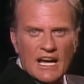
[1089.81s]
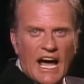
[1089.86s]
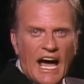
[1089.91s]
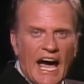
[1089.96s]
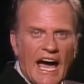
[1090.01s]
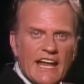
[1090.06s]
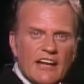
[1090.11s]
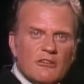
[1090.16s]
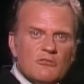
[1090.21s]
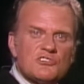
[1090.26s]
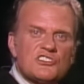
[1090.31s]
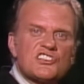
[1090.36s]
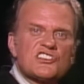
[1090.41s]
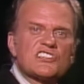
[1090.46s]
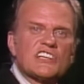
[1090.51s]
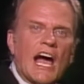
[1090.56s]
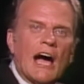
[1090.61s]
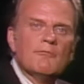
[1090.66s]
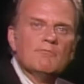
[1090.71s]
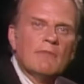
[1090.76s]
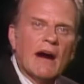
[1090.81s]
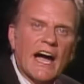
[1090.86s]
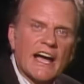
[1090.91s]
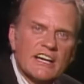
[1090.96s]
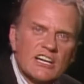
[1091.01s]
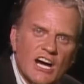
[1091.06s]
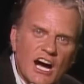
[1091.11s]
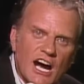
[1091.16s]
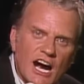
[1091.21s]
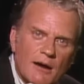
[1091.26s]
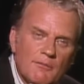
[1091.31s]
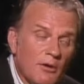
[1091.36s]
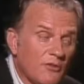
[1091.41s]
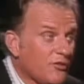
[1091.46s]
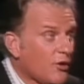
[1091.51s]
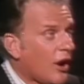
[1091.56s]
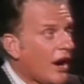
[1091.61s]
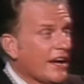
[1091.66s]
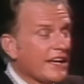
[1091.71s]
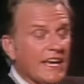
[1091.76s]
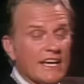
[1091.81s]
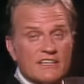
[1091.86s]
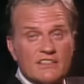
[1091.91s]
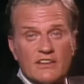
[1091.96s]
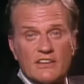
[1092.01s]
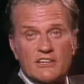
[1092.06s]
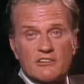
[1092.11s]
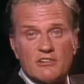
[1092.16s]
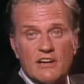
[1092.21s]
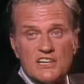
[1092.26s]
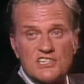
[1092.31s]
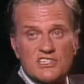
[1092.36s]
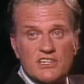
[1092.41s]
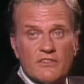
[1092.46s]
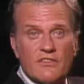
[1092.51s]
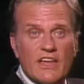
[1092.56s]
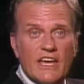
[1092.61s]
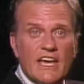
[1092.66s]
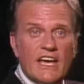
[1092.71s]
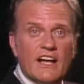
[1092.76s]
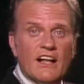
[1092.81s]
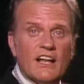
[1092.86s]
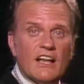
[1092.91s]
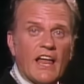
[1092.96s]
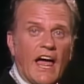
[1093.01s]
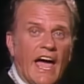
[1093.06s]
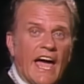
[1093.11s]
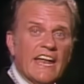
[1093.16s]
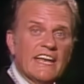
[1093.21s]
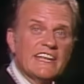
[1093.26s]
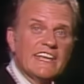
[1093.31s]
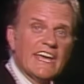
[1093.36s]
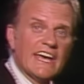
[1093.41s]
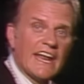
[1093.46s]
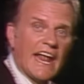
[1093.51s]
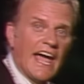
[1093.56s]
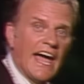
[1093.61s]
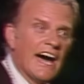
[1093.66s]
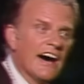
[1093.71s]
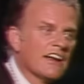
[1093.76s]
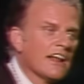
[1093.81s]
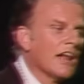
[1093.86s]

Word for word: I don't stop my car before I get to the crest of the hill and get out